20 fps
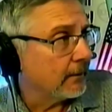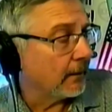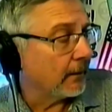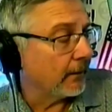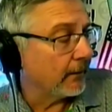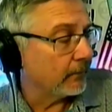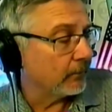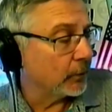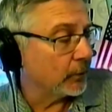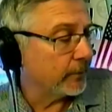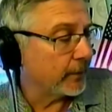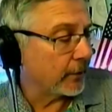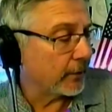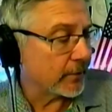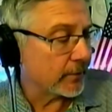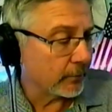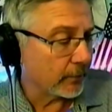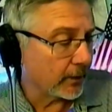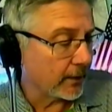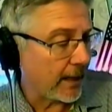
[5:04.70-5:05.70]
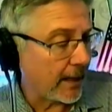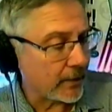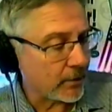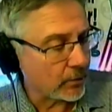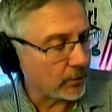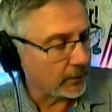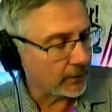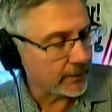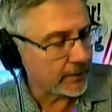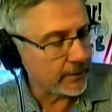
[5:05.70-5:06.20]
the okay. blueberries were a
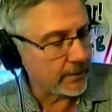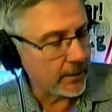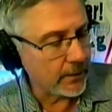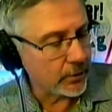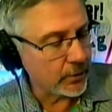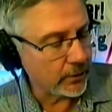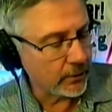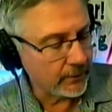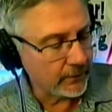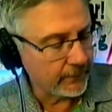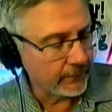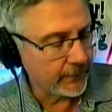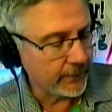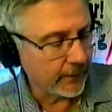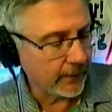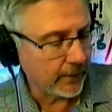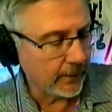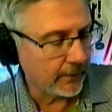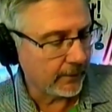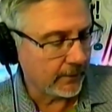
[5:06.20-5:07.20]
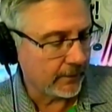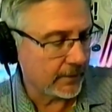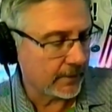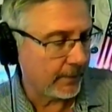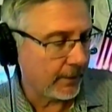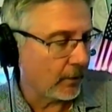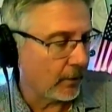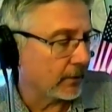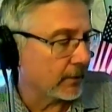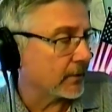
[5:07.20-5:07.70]
natural extension of the uh,
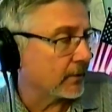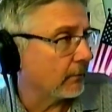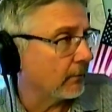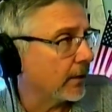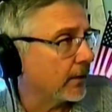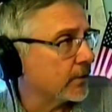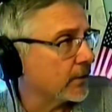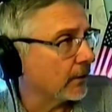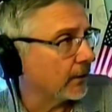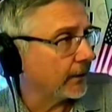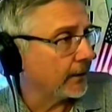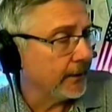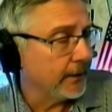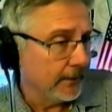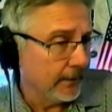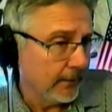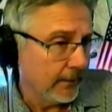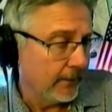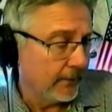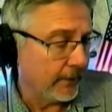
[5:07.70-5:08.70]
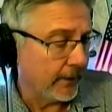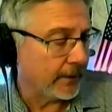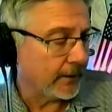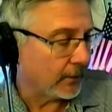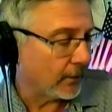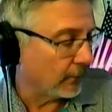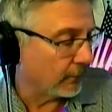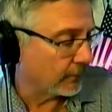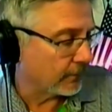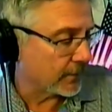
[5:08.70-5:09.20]
asparagus originally. They could
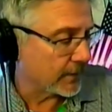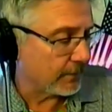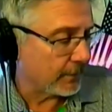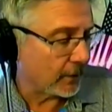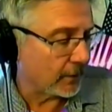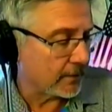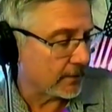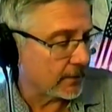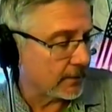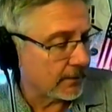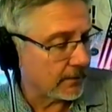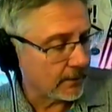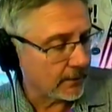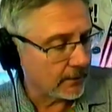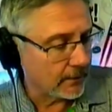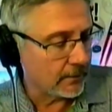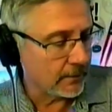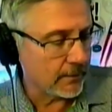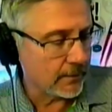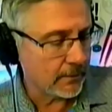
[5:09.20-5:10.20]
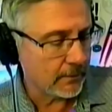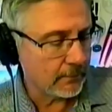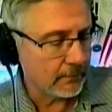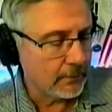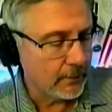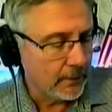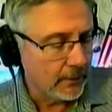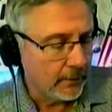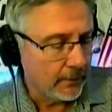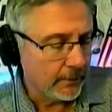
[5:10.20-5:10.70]
go from asparagus season into
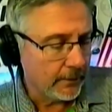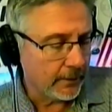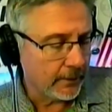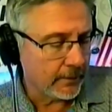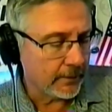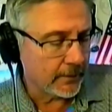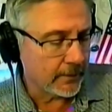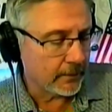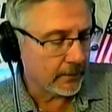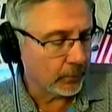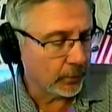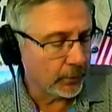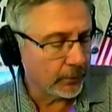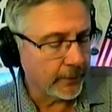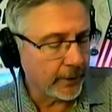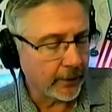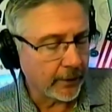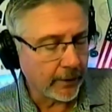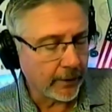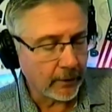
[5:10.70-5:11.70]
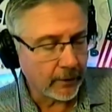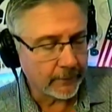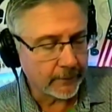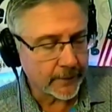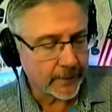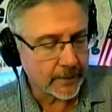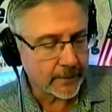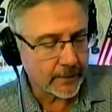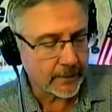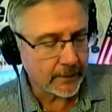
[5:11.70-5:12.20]
into the blueberry
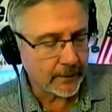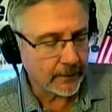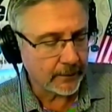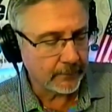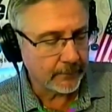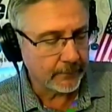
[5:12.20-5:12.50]
harvest. Um,